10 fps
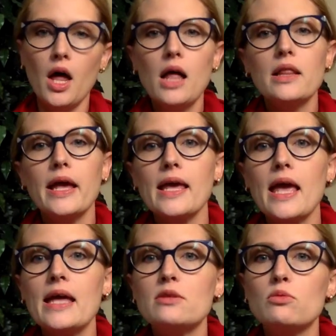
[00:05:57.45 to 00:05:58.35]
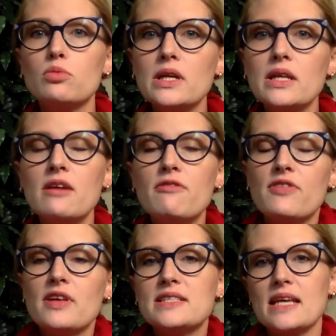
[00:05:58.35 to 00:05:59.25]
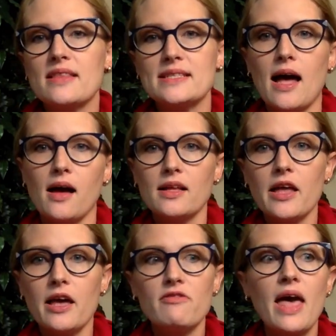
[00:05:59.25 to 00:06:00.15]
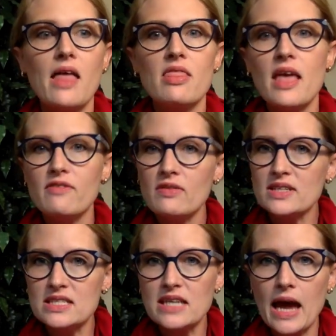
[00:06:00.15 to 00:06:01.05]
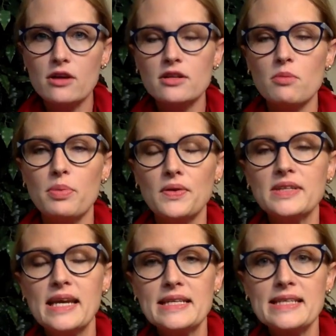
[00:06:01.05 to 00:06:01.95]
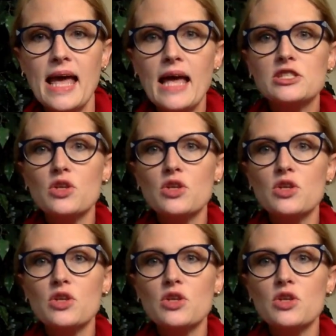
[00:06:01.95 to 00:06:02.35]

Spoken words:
Like, it really feels like this enclave. And they've even staggered the buildings so